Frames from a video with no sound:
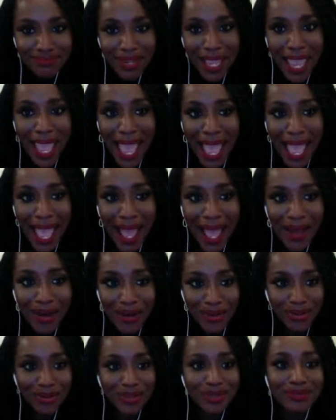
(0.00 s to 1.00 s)

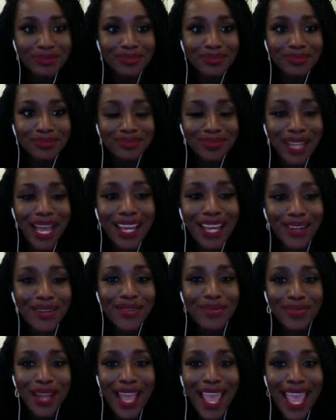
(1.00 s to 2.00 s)
How? I
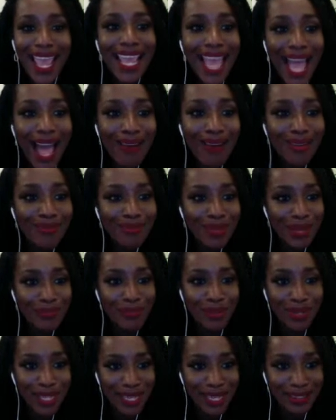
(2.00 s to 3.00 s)
don't hang out with
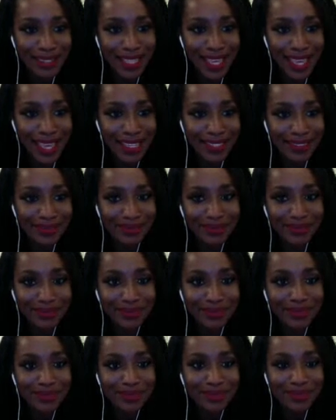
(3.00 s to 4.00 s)
people like that.
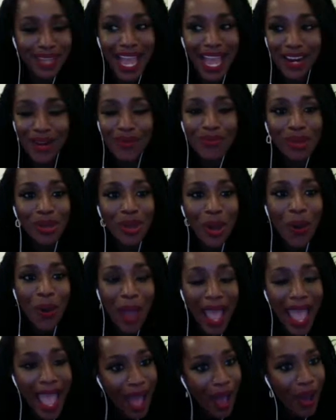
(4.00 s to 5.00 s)
I don't go
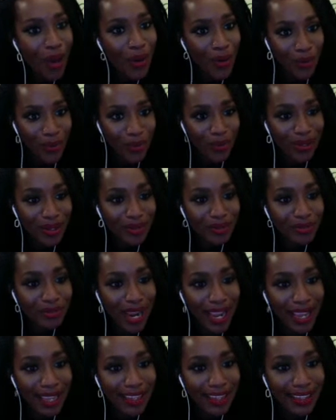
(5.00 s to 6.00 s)
out,
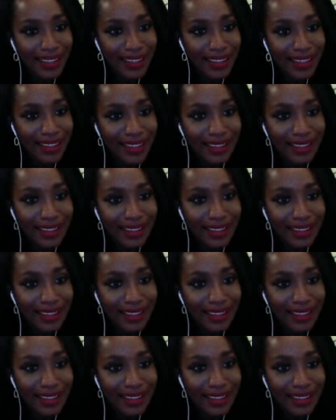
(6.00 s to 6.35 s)
right?